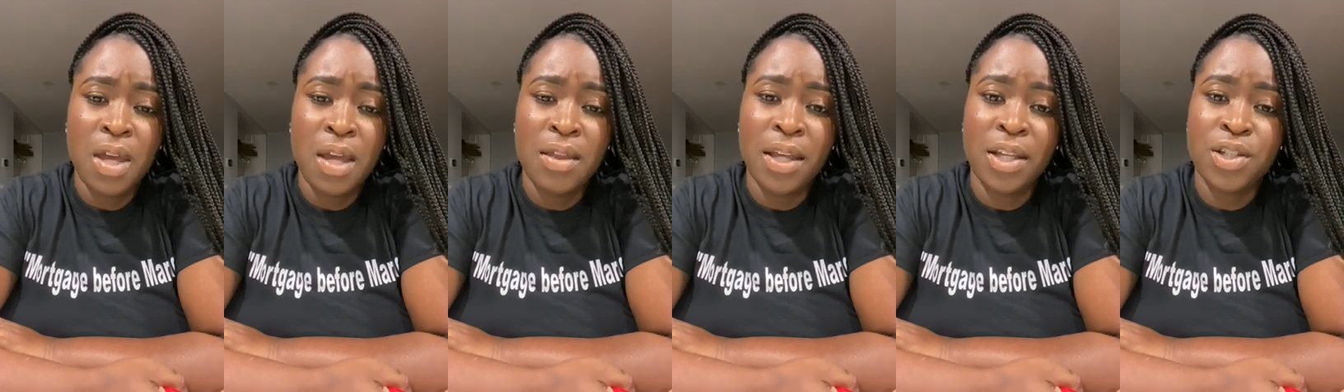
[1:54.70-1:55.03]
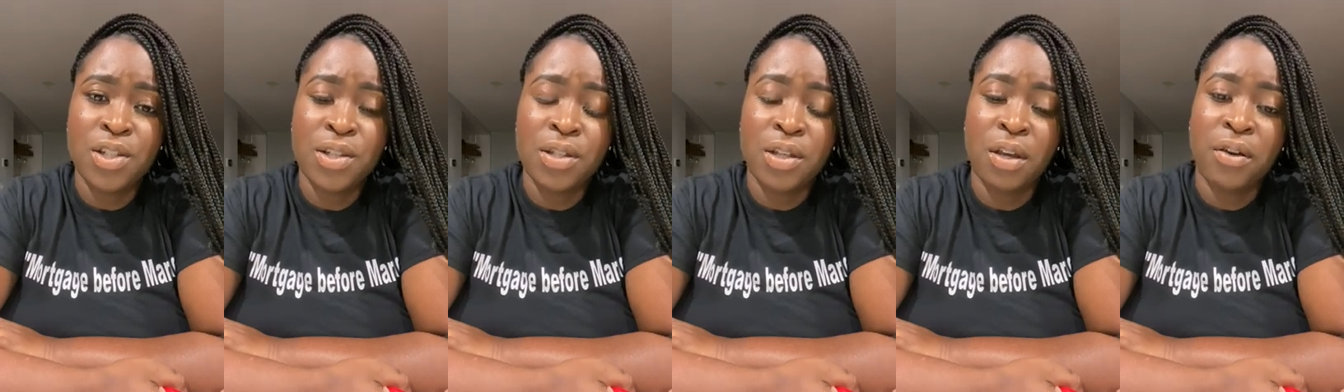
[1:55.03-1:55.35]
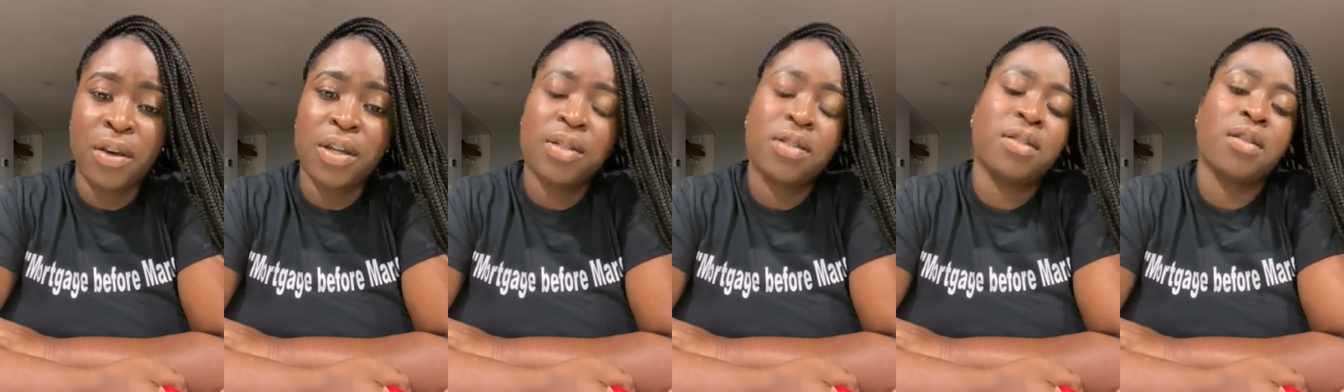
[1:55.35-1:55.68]
that you're
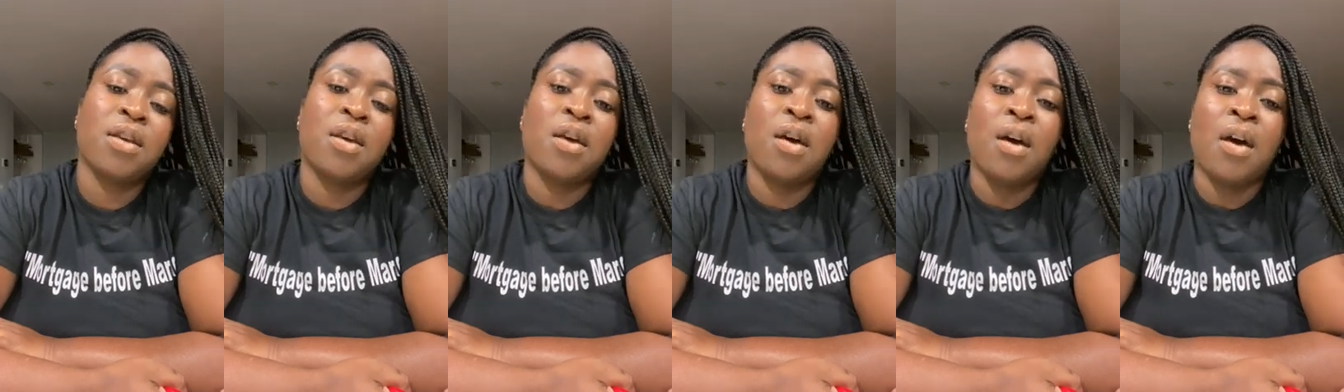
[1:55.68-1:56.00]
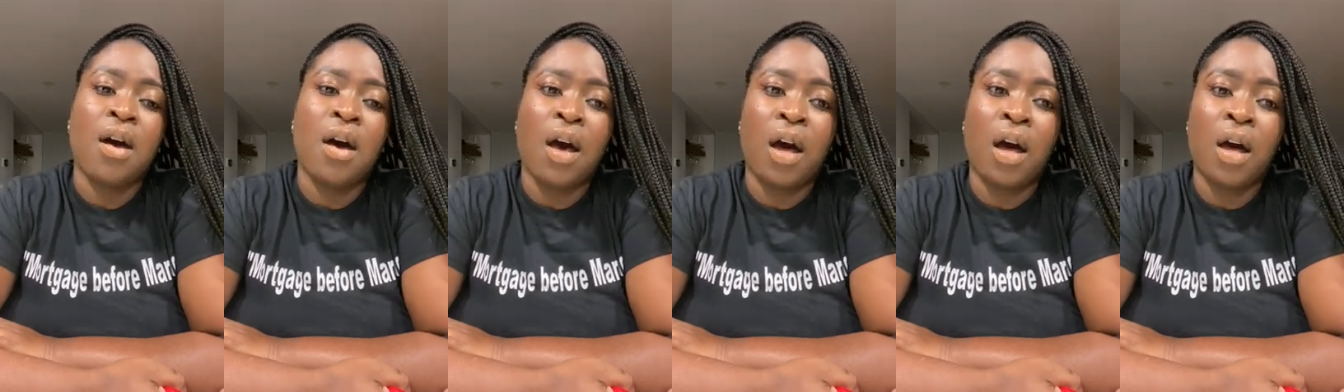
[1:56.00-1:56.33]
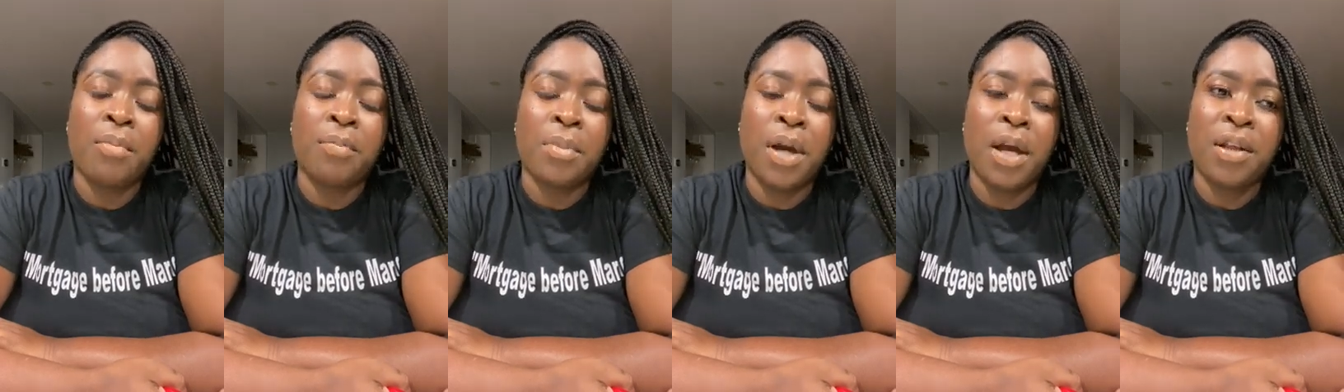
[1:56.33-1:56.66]
serious.
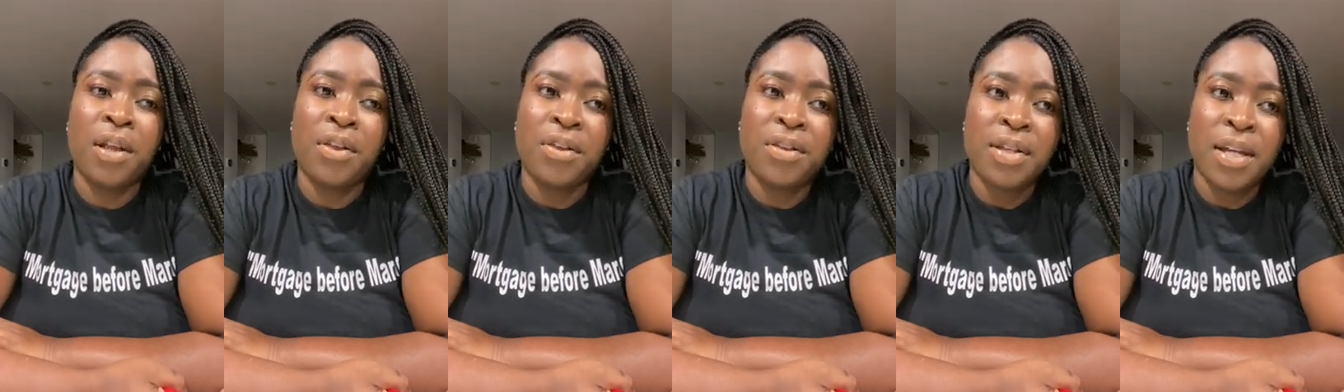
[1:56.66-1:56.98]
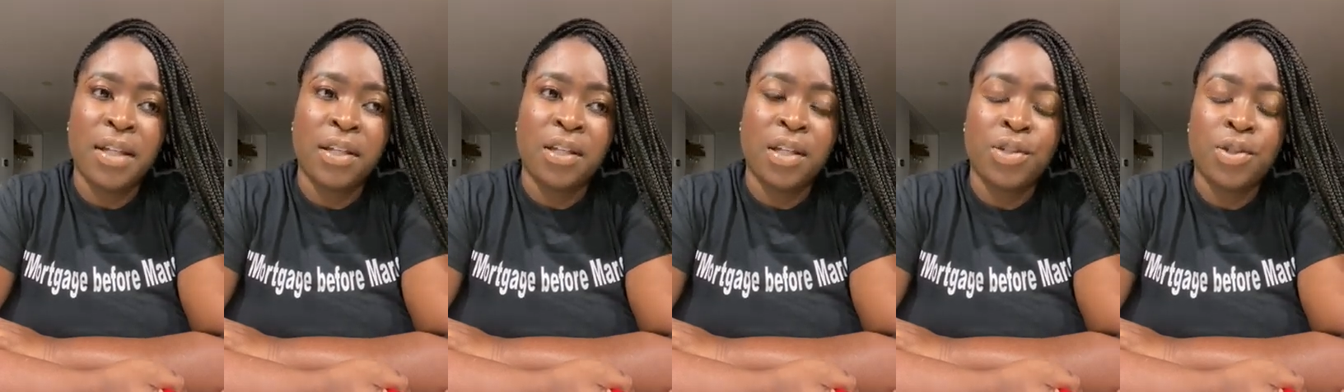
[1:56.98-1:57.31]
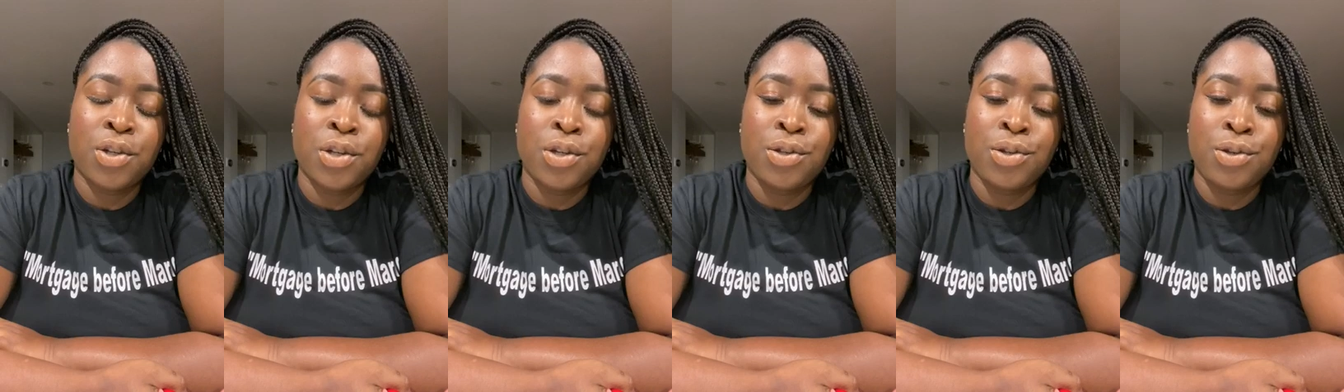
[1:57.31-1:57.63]
Another tactic that
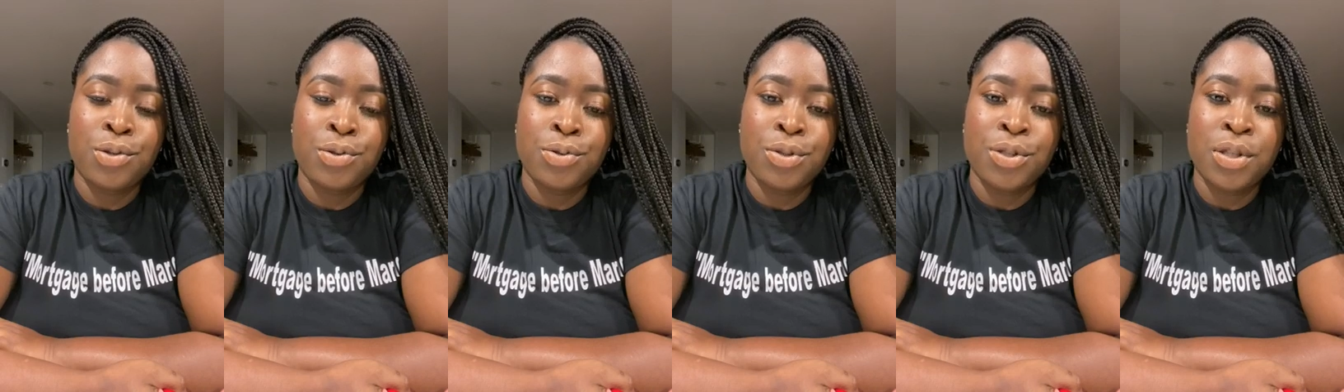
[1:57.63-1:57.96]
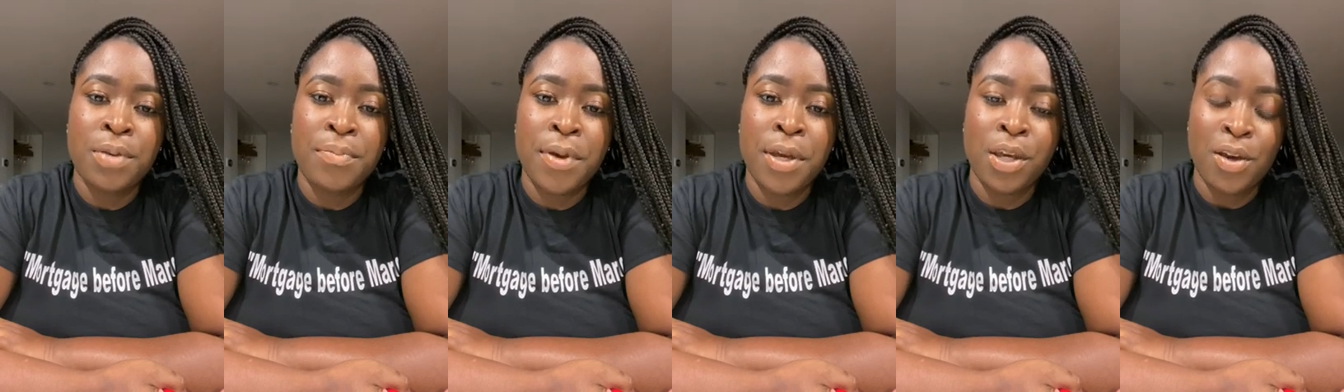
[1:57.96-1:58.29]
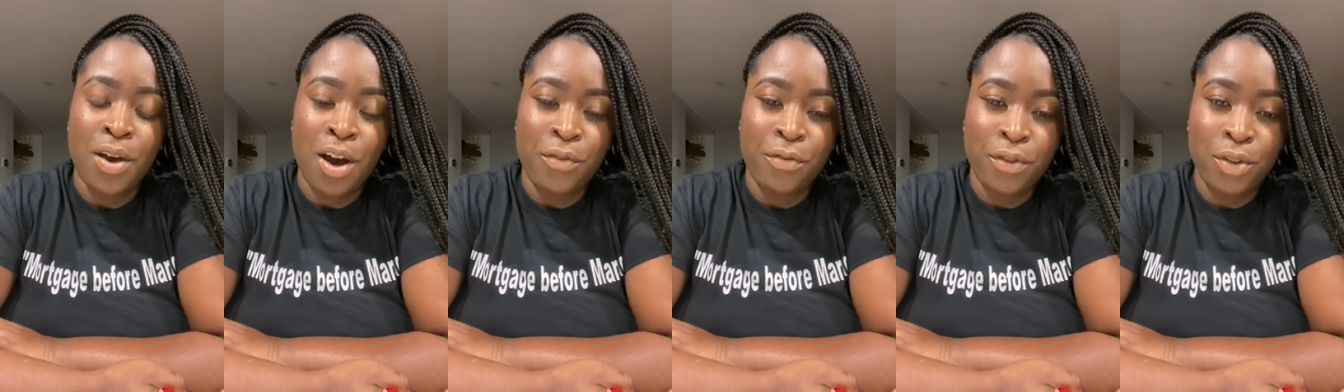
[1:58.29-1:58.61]
you can use to make
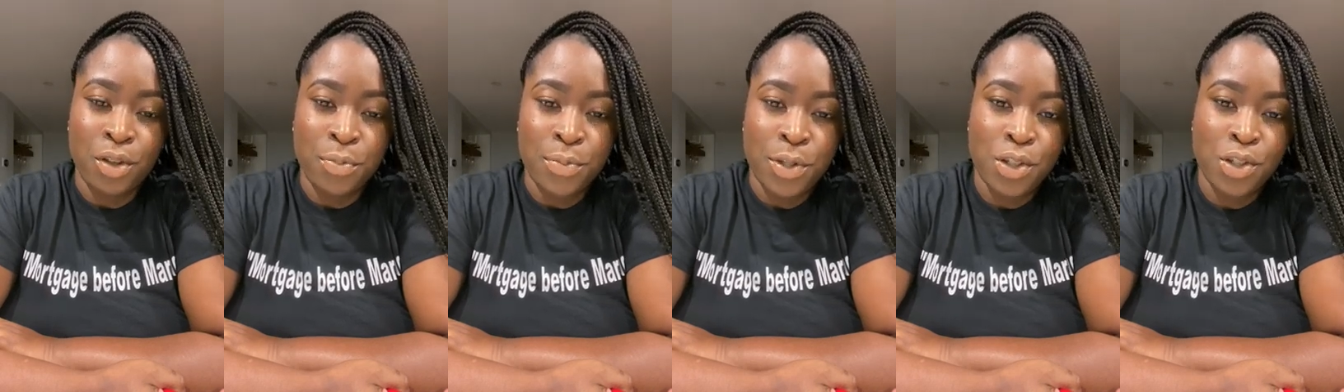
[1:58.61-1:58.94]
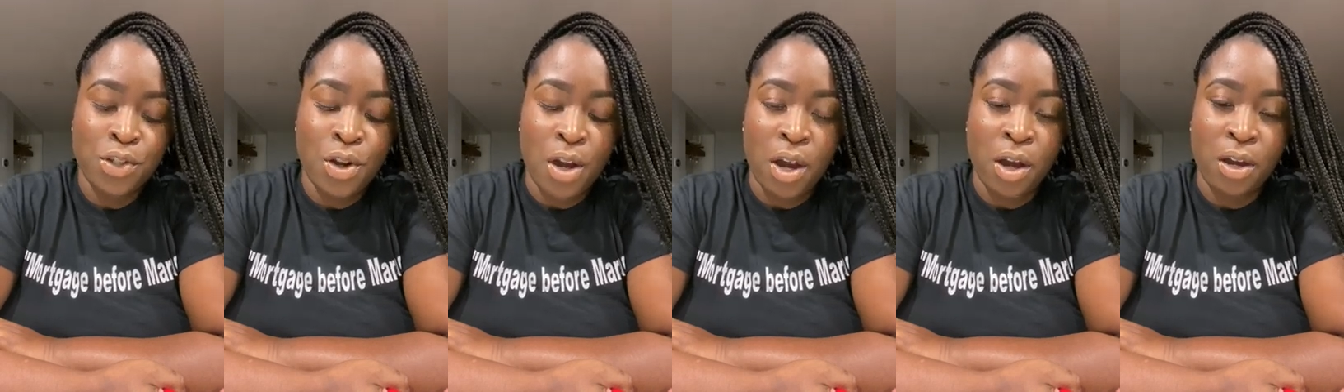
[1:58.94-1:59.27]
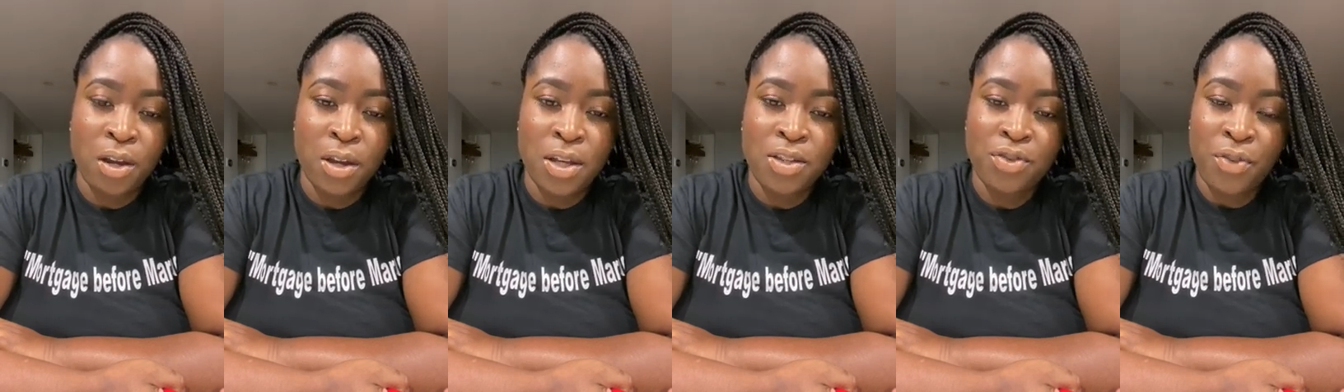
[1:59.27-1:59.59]
your offer a little bit
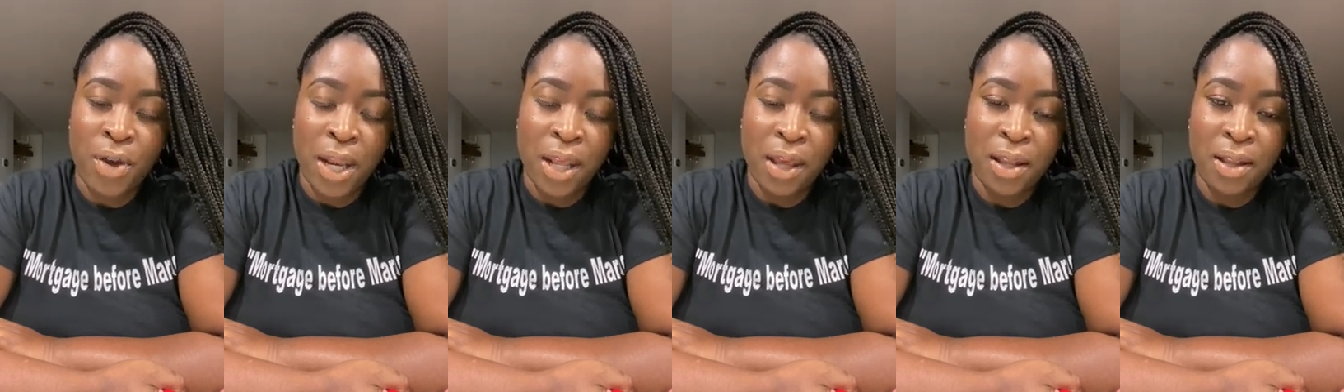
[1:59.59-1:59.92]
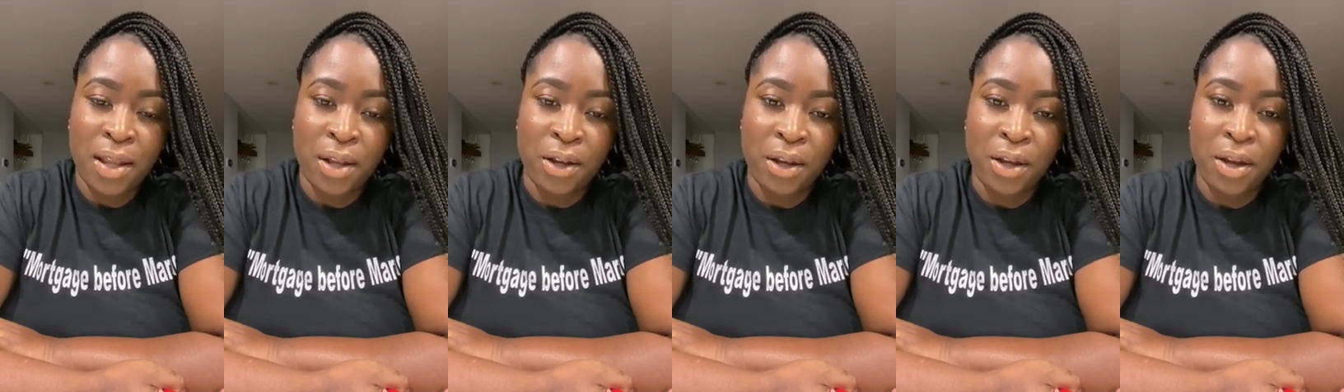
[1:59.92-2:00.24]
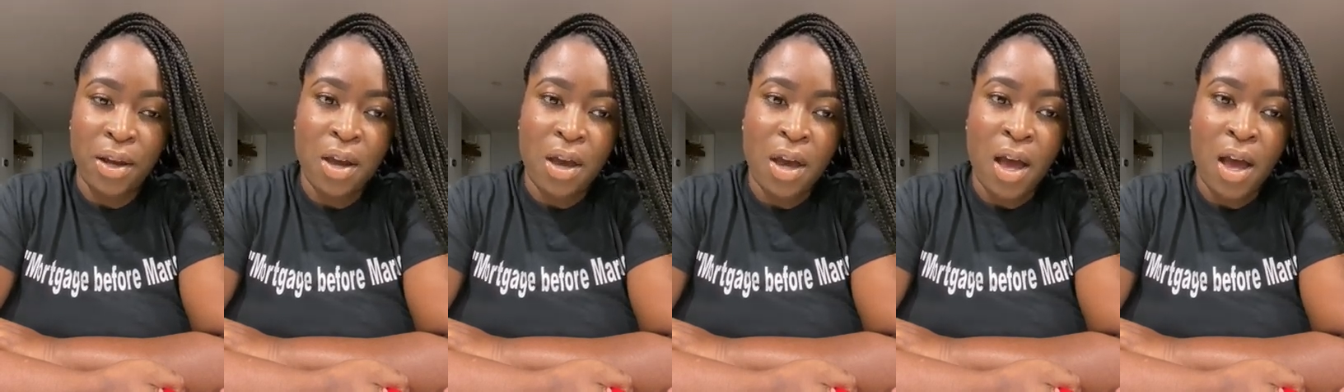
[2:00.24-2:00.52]
stronger is writing a letter.